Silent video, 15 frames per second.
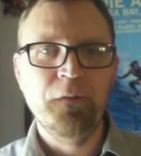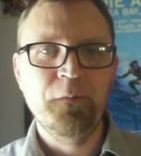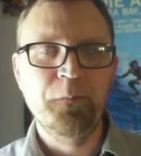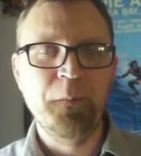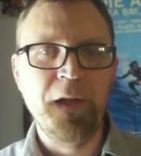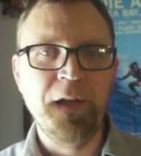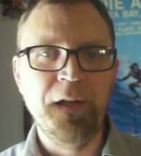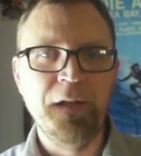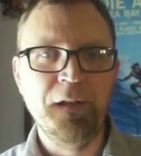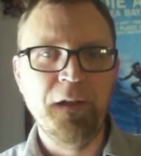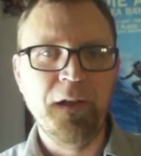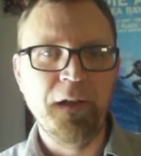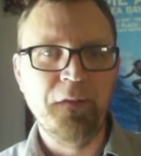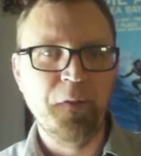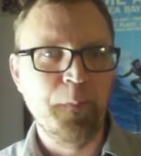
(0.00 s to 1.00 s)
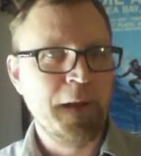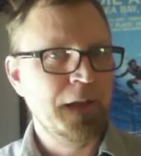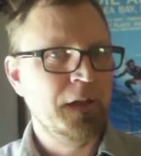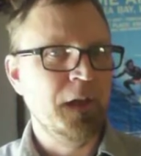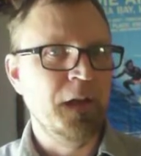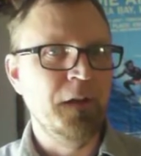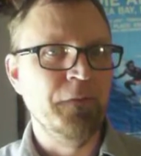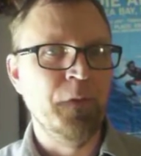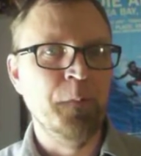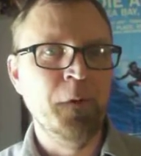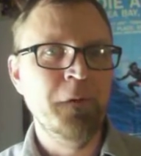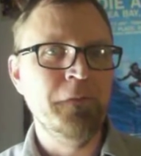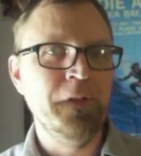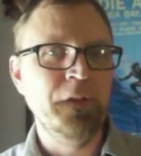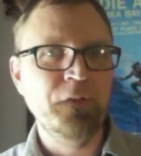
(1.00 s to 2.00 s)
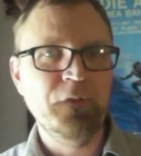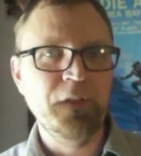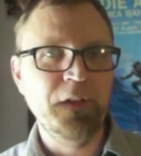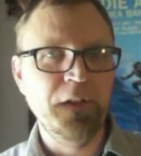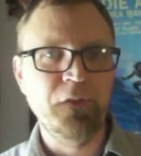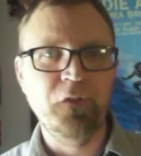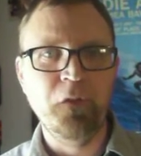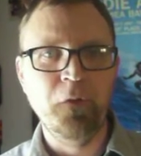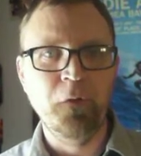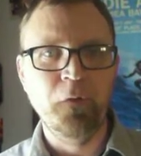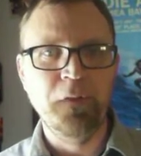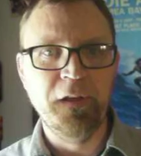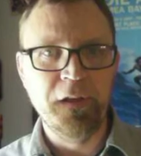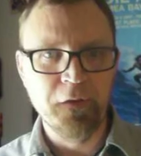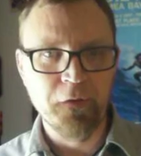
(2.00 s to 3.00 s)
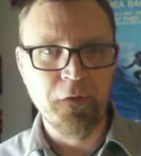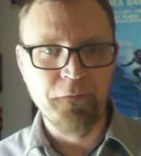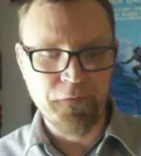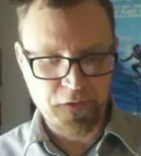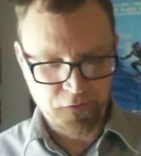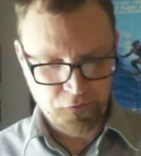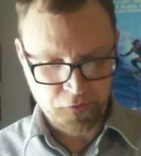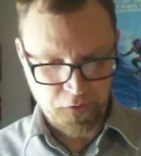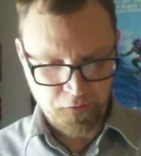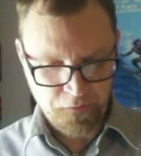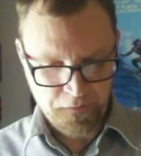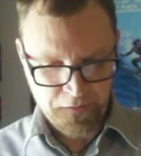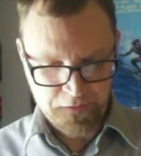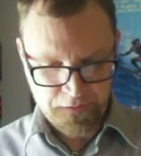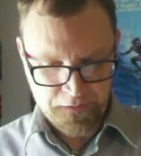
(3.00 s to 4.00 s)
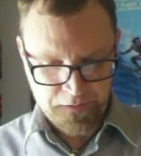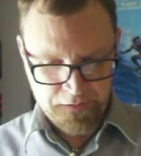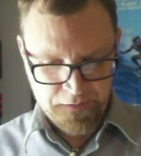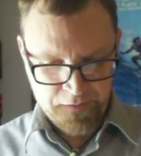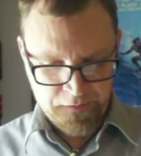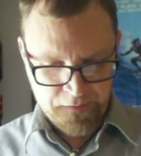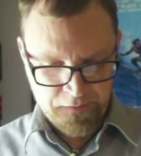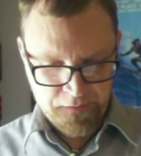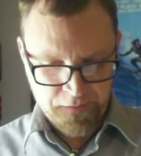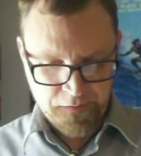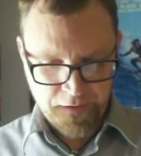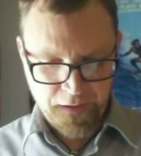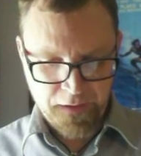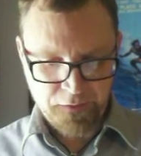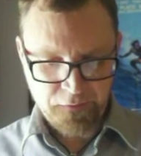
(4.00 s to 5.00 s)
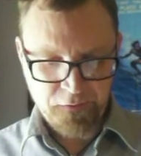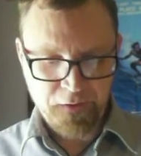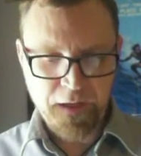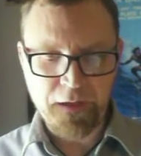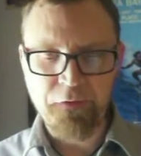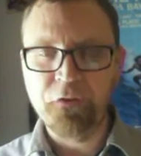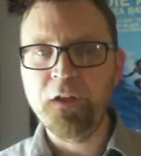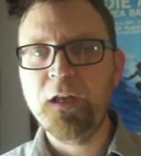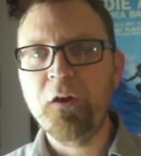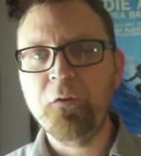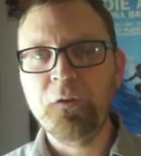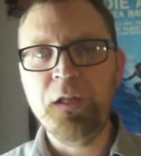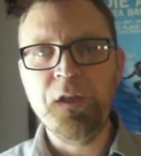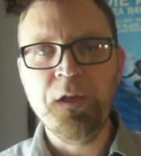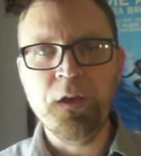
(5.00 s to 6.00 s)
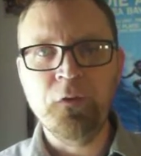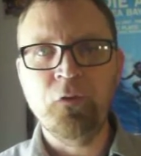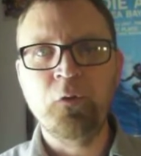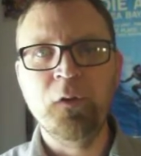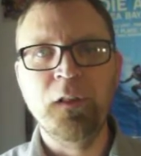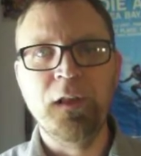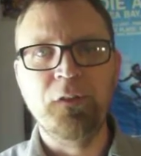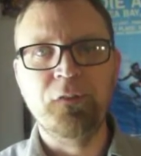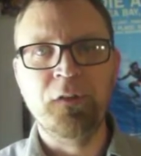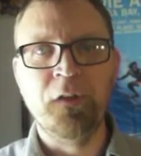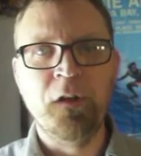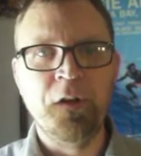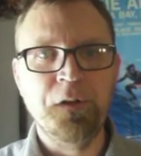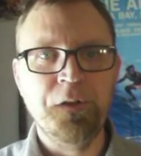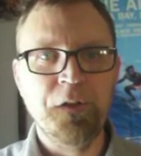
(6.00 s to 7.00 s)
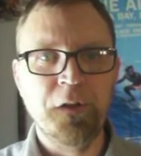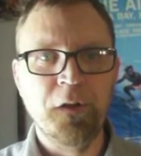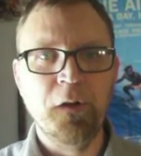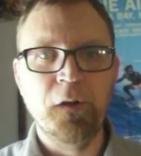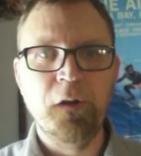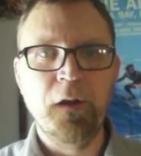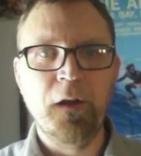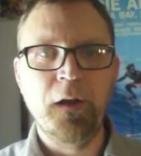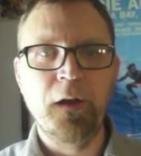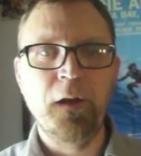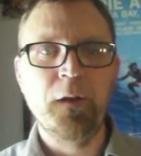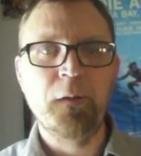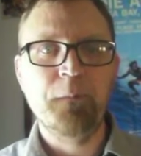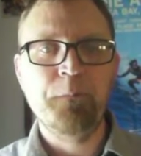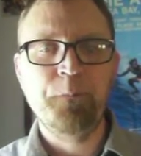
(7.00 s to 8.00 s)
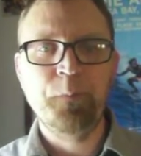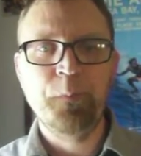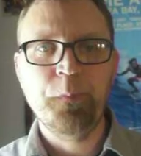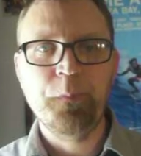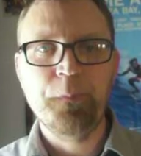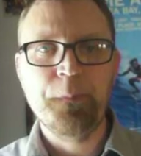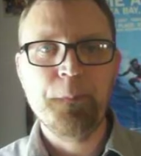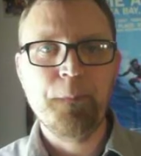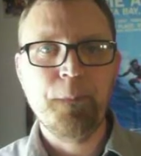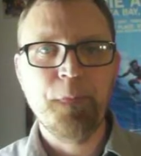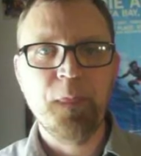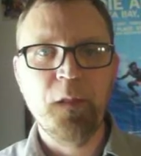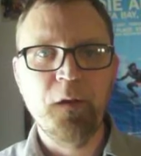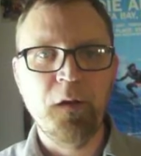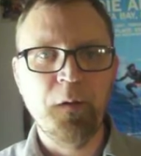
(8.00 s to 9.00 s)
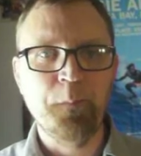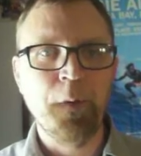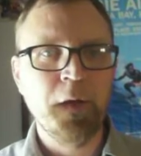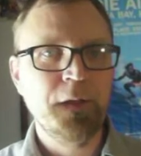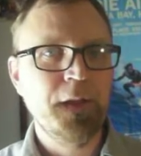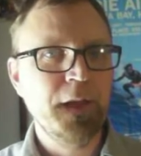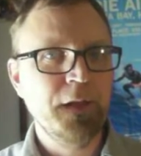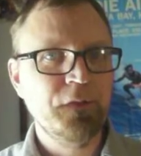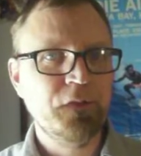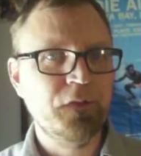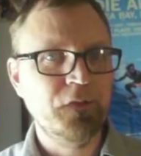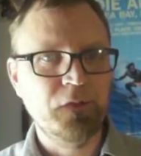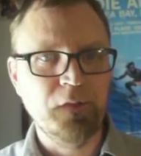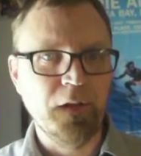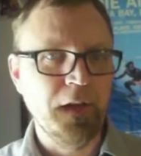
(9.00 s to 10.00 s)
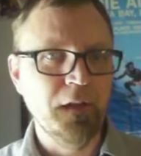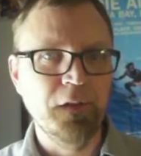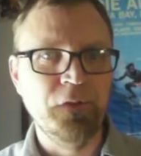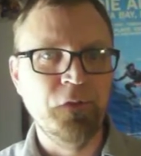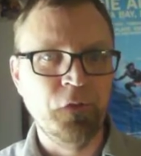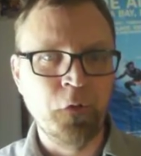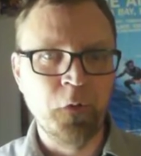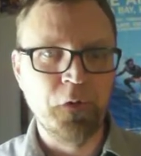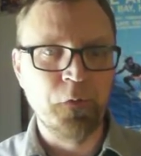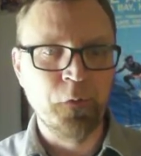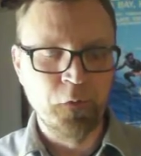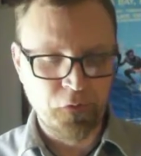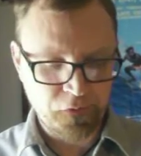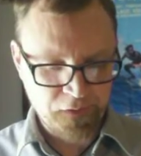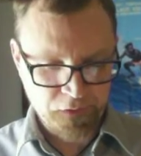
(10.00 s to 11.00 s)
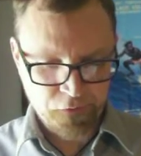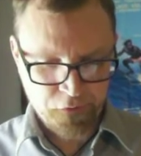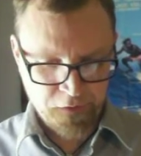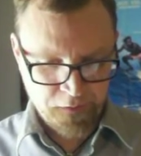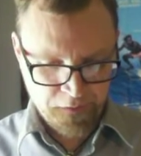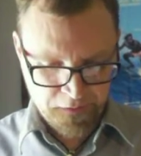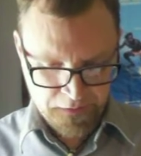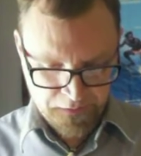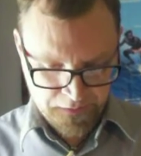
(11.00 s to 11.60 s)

made uh, the bad guy of the movies into the hero of this show. And yeah, check out Geek History Lesson on your uh, on podcasts. I listen to it through Stitcher.